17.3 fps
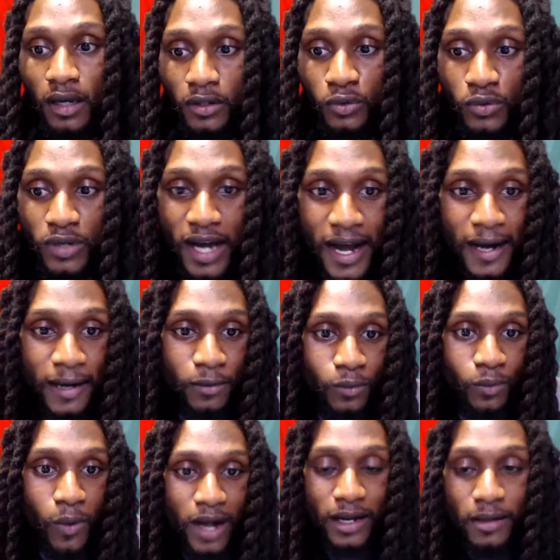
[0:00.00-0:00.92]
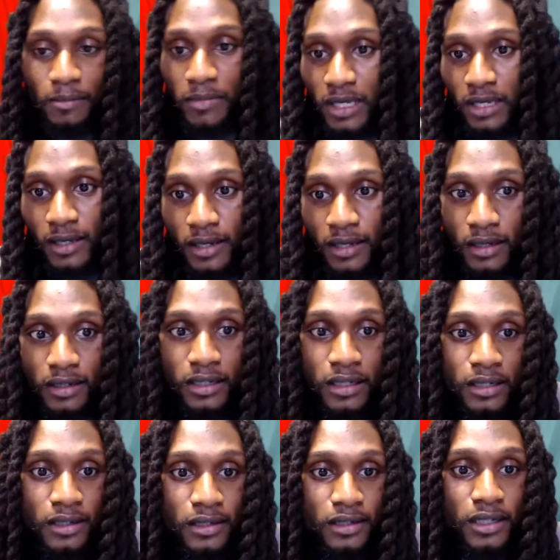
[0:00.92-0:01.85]
Do not recommend
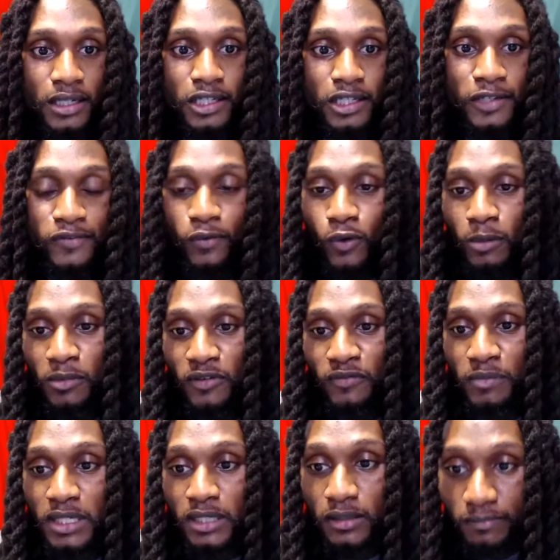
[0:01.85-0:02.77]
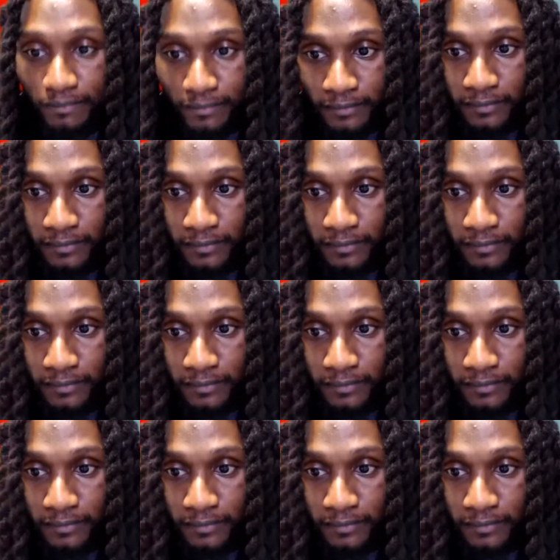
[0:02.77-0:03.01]
eating any form of meat.